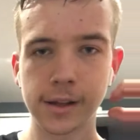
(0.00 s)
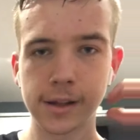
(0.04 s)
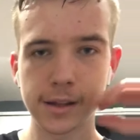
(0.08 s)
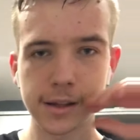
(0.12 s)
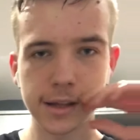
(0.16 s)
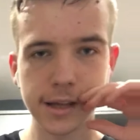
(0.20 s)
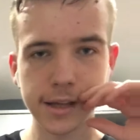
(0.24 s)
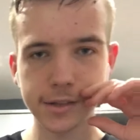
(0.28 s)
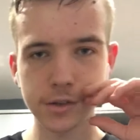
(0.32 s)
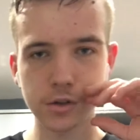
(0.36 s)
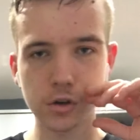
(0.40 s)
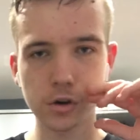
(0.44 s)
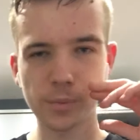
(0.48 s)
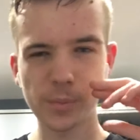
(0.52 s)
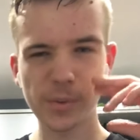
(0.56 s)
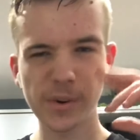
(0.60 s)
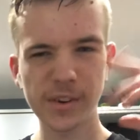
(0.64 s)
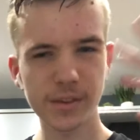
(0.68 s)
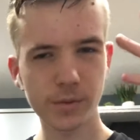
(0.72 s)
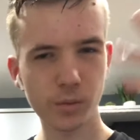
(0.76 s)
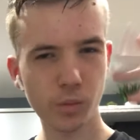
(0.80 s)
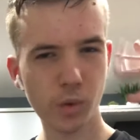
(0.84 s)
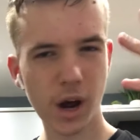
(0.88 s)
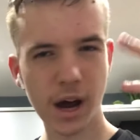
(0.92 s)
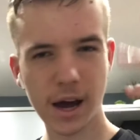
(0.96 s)
Let's hope
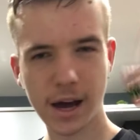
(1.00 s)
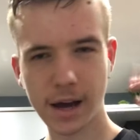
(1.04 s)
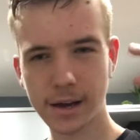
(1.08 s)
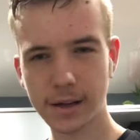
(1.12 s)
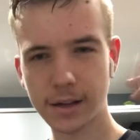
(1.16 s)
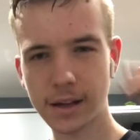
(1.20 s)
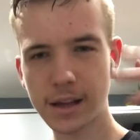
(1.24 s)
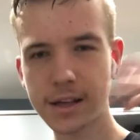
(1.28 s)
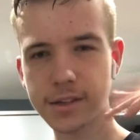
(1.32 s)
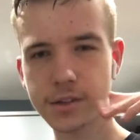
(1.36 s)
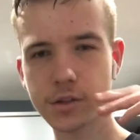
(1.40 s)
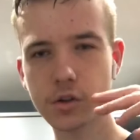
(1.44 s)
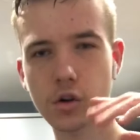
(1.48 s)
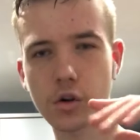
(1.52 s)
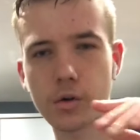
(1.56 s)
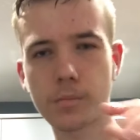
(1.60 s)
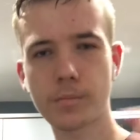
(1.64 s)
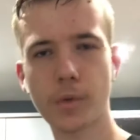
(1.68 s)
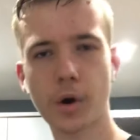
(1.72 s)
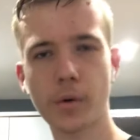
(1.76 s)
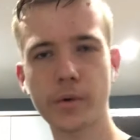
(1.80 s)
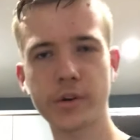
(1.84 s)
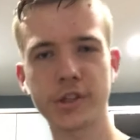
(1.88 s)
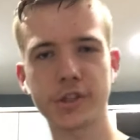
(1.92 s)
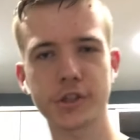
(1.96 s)
he's right. Let's hope
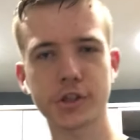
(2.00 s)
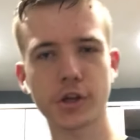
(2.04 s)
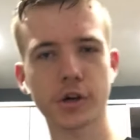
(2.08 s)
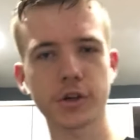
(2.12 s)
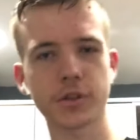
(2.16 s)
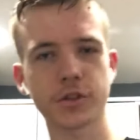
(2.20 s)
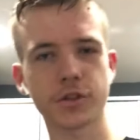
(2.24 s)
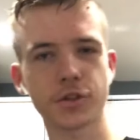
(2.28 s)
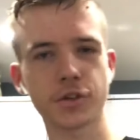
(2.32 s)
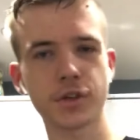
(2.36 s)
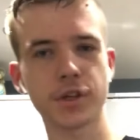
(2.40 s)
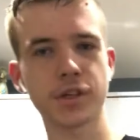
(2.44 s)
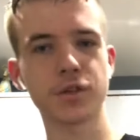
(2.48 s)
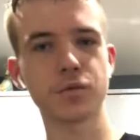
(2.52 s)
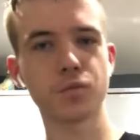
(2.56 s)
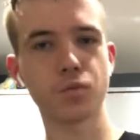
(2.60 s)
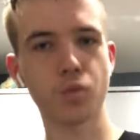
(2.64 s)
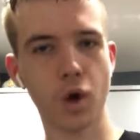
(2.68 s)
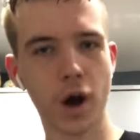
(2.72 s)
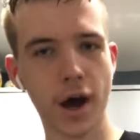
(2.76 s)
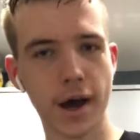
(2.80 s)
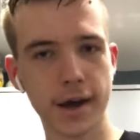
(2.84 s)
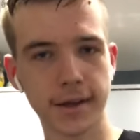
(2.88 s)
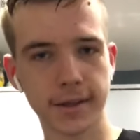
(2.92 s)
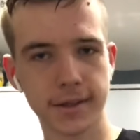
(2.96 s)
Boris Johnson is
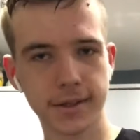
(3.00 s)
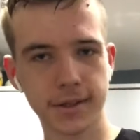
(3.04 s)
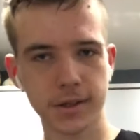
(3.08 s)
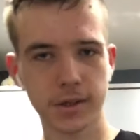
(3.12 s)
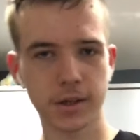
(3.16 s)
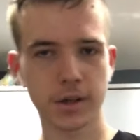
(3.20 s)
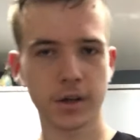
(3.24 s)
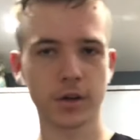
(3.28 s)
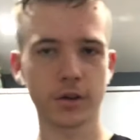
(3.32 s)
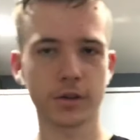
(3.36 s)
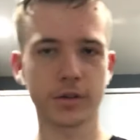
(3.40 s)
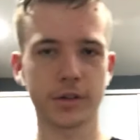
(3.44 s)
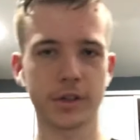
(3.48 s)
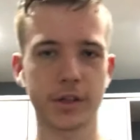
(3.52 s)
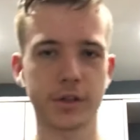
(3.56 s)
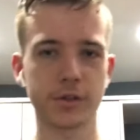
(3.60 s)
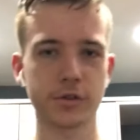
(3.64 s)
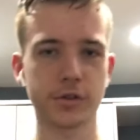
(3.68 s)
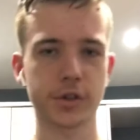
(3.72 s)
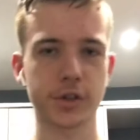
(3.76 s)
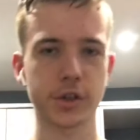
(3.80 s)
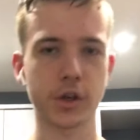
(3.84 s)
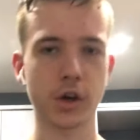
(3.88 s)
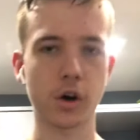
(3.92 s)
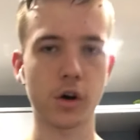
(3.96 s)
right, because he
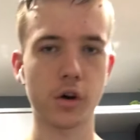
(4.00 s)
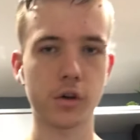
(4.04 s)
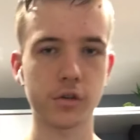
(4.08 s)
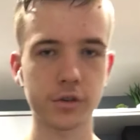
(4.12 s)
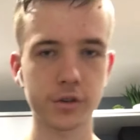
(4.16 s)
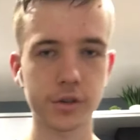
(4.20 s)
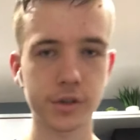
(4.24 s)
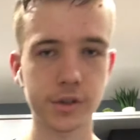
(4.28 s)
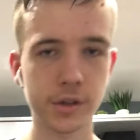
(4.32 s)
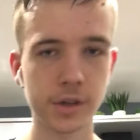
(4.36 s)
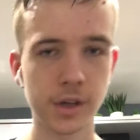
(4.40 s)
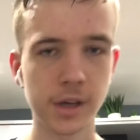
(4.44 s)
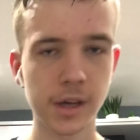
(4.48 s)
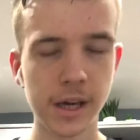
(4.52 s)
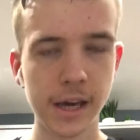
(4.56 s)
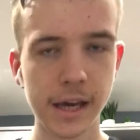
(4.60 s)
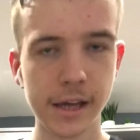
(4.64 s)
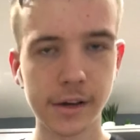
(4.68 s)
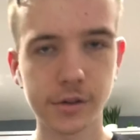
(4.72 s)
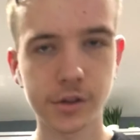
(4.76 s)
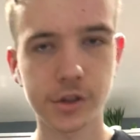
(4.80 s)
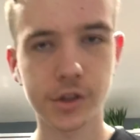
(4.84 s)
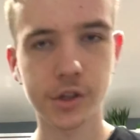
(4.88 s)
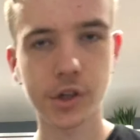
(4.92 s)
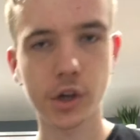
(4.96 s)
just talks. He
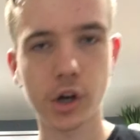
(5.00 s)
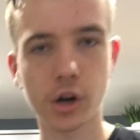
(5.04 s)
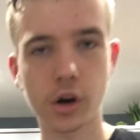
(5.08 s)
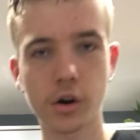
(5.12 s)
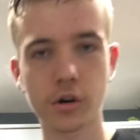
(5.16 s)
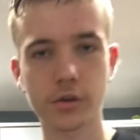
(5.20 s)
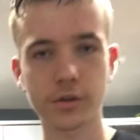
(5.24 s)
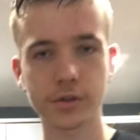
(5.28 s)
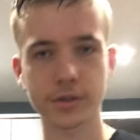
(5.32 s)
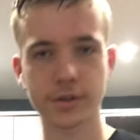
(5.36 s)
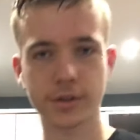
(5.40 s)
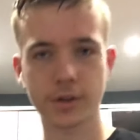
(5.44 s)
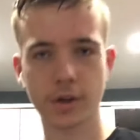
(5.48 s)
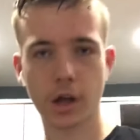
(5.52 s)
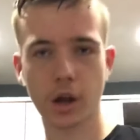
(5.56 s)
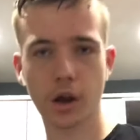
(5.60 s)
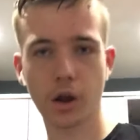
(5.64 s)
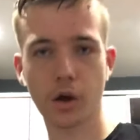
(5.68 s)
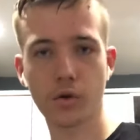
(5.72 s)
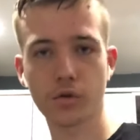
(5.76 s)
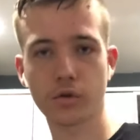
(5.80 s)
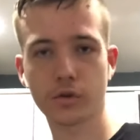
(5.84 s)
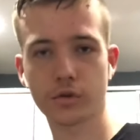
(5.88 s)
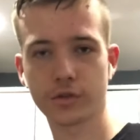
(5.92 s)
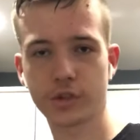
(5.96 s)
just talks a
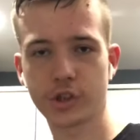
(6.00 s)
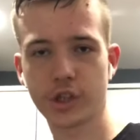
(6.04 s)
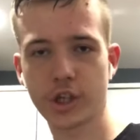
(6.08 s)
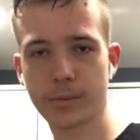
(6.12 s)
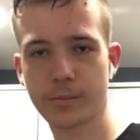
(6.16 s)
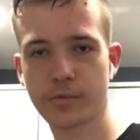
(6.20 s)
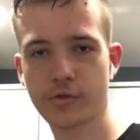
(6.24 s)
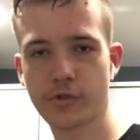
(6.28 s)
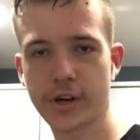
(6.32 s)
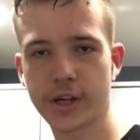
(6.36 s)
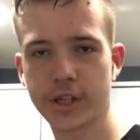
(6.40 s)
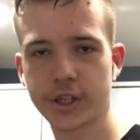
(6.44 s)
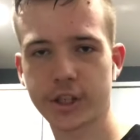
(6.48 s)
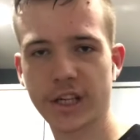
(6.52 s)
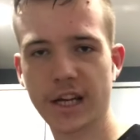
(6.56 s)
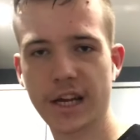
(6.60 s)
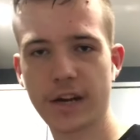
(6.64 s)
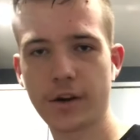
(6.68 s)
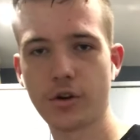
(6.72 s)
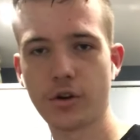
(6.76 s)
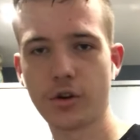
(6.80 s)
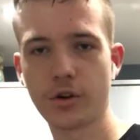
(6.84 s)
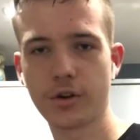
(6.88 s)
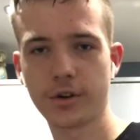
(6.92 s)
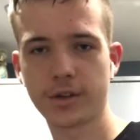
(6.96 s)
load of gibberish,
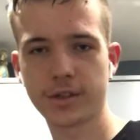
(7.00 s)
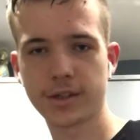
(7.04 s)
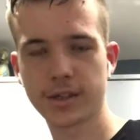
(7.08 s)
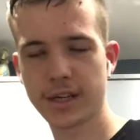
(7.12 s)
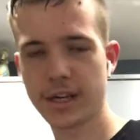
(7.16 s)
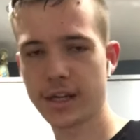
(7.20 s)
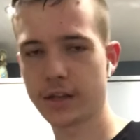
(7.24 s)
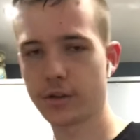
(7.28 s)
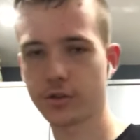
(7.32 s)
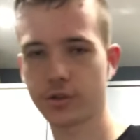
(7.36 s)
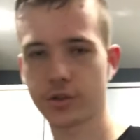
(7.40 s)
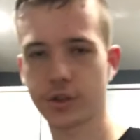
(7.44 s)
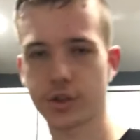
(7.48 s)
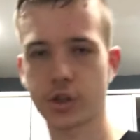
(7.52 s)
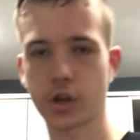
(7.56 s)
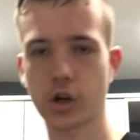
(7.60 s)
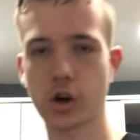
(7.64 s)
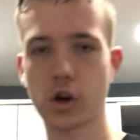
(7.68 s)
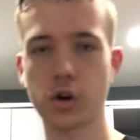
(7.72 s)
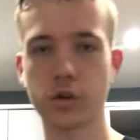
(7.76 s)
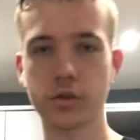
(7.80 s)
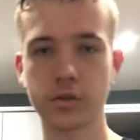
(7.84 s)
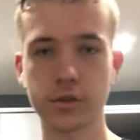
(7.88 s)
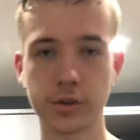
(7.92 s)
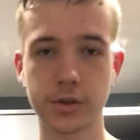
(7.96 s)
and he just
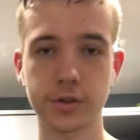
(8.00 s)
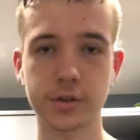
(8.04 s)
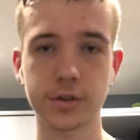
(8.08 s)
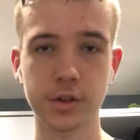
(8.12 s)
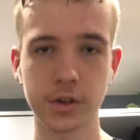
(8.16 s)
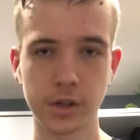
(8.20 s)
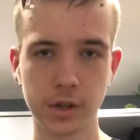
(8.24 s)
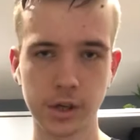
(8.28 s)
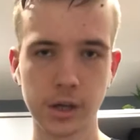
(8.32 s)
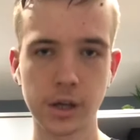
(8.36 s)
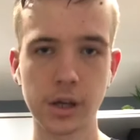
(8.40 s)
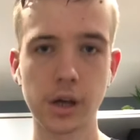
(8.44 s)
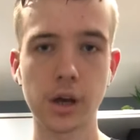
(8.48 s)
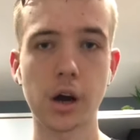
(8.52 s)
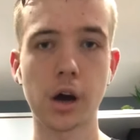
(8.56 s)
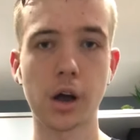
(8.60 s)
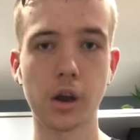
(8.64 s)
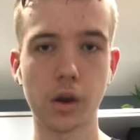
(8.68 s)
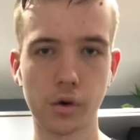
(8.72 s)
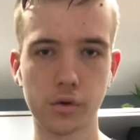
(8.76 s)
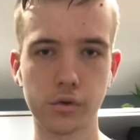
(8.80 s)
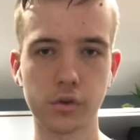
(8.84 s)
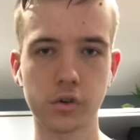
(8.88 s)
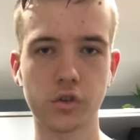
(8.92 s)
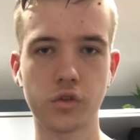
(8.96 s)
talks a
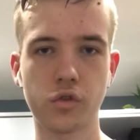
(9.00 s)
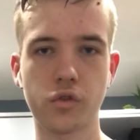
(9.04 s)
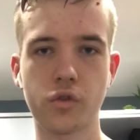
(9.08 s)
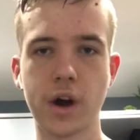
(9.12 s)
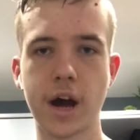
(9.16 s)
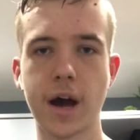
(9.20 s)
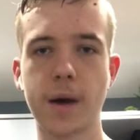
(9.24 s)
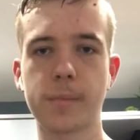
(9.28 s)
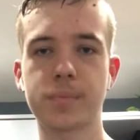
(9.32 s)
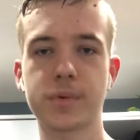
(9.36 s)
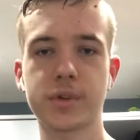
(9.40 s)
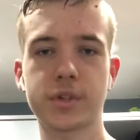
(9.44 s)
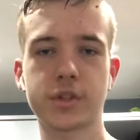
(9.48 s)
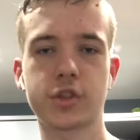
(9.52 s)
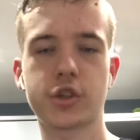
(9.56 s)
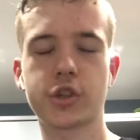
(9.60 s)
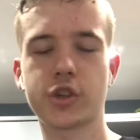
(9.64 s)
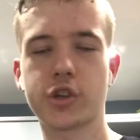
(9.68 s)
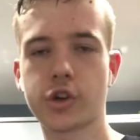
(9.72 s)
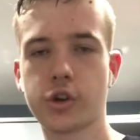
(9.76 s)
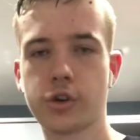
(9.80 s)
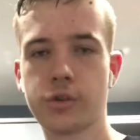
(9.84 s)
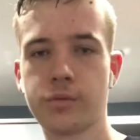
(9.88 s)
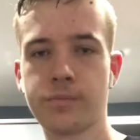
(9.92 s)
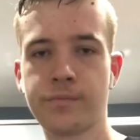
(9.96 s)
load of crap
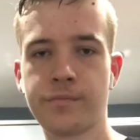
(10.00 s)
too.